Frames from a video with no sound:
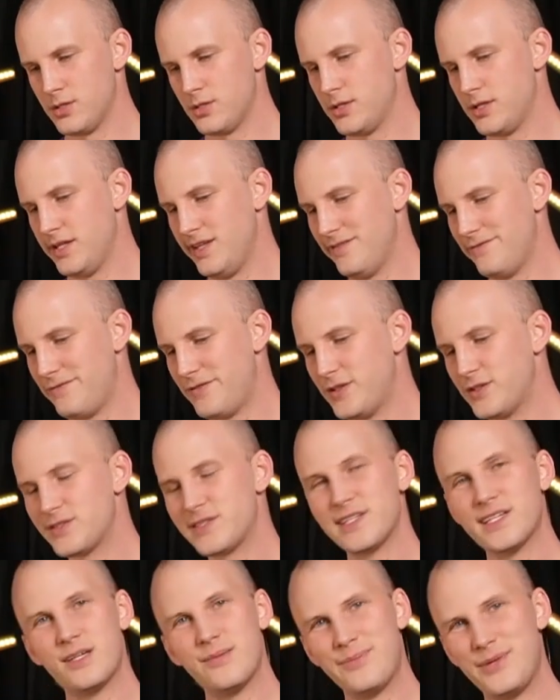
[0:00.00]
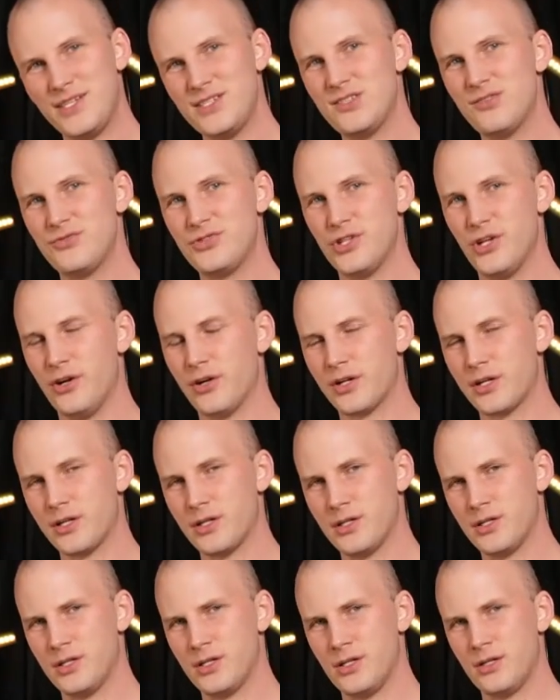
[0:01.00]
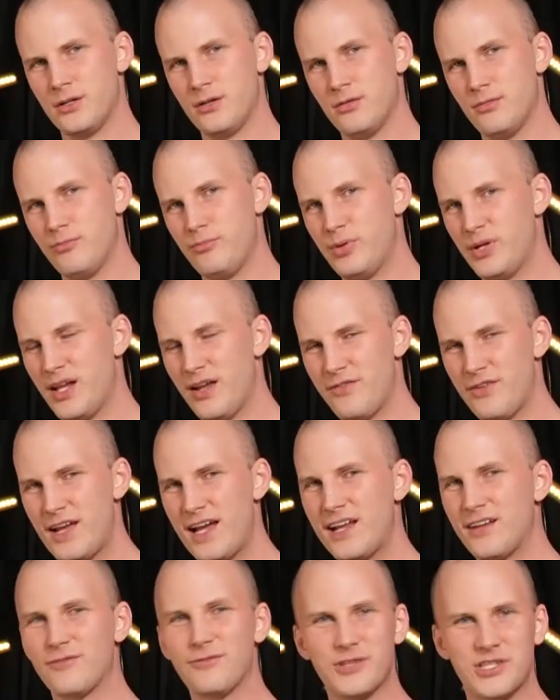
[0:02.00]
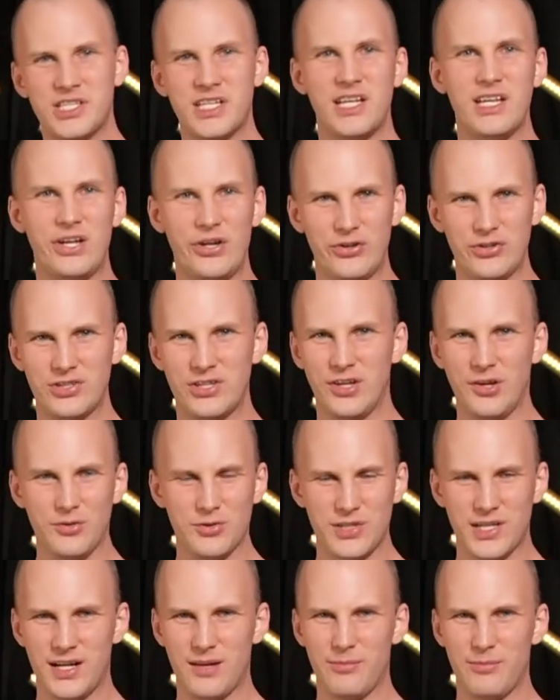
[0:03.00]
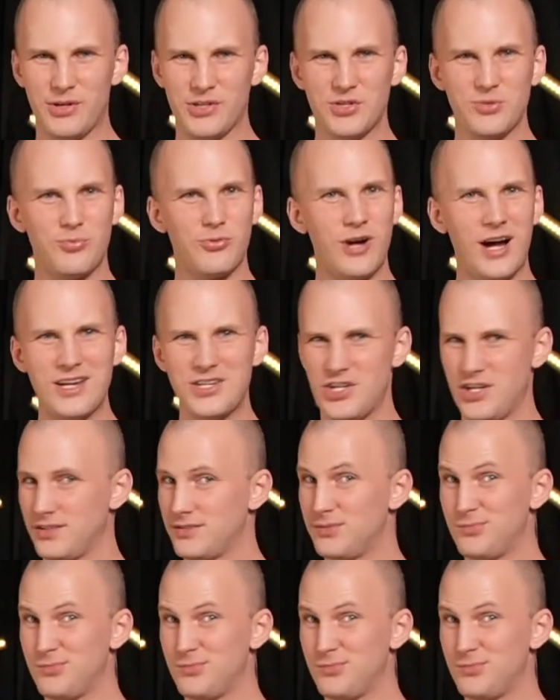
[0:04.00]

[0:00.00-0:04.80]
It feels like a piece of junk, but I've had it for 10 years and used it on a bunch of projects.